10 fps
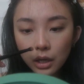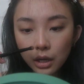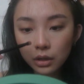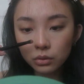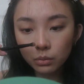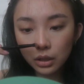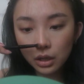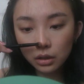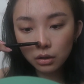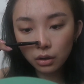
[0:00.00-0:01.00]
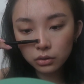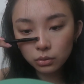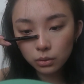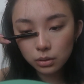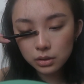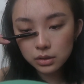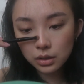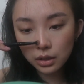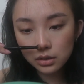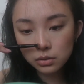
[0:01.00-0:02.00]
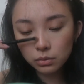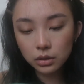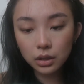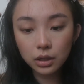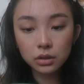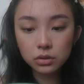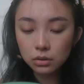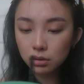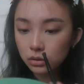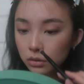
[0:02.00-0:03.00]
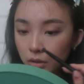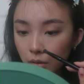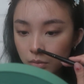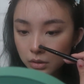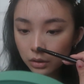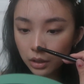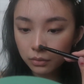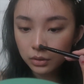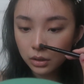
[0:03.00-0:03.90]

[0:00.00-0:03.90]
And when I contour the sides with the extra that was left,